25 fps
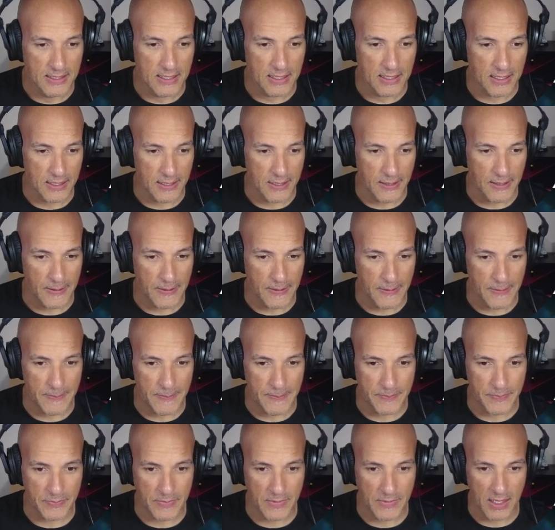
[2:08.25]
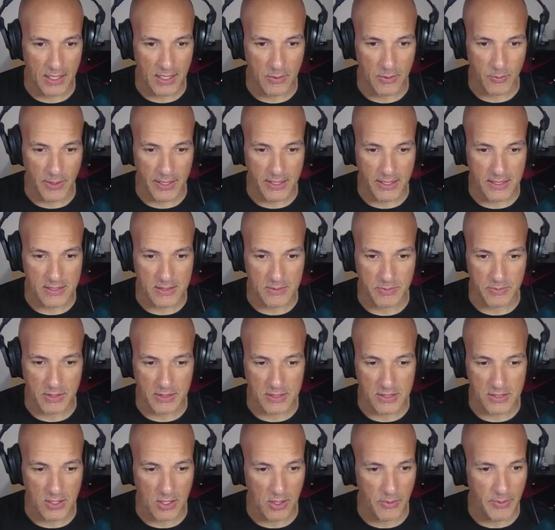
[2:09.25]
and it went and
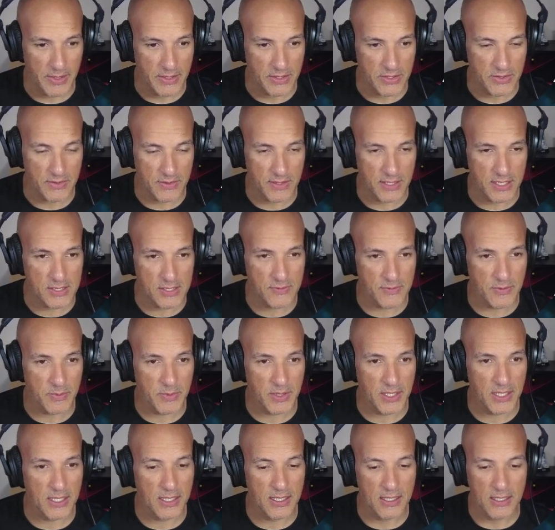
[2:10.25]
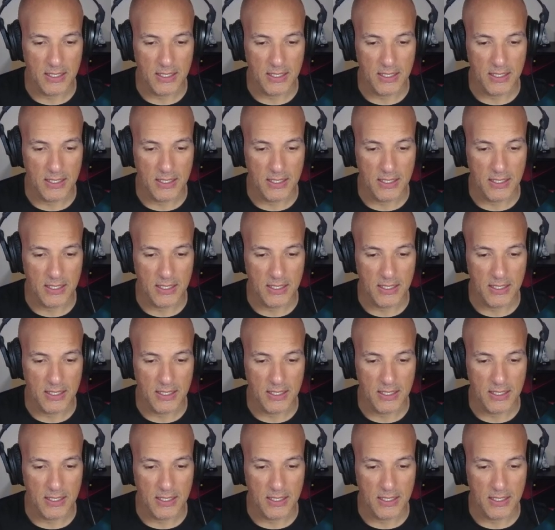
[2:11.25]
built a whole bunch of things for me.